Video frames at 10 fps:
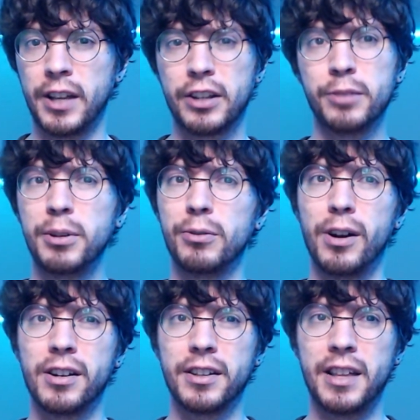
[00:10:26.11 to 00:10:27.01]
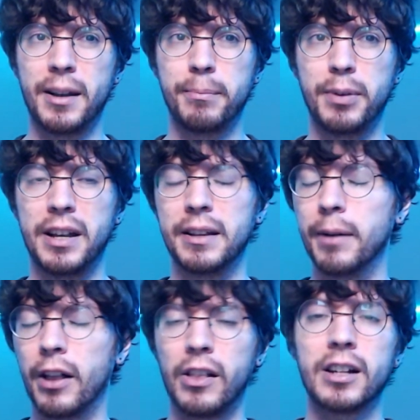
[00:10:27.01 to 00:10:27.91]
I could be wrong on that, but
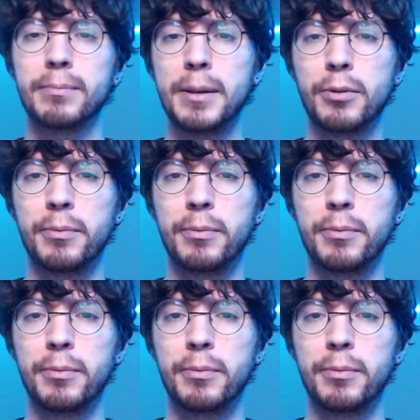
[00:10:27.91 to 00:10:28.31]
a lot of people